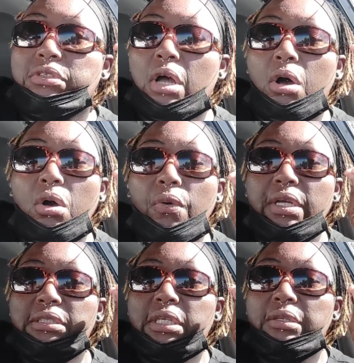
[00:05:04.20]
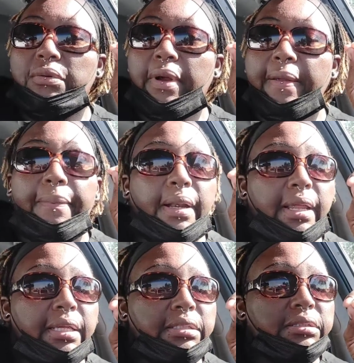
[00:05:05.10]
was always in the right
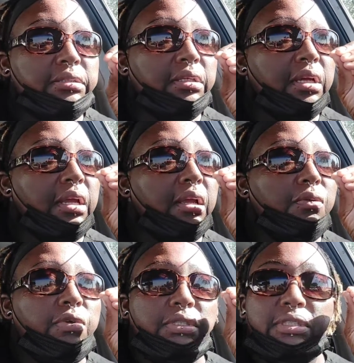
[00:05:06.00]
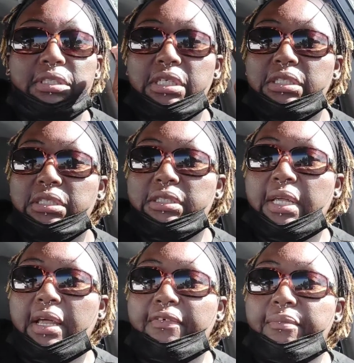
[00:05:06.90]
place with decisions
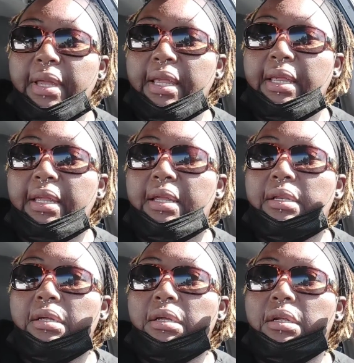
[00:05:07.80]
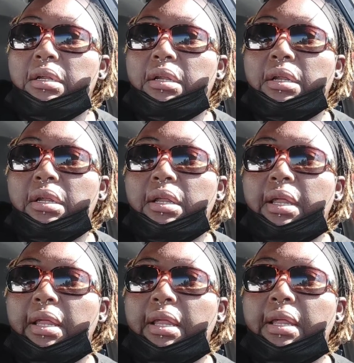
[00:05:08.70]
that I've made.
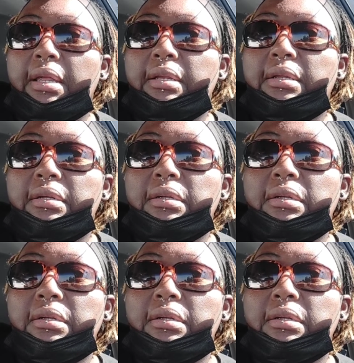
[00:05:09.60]
And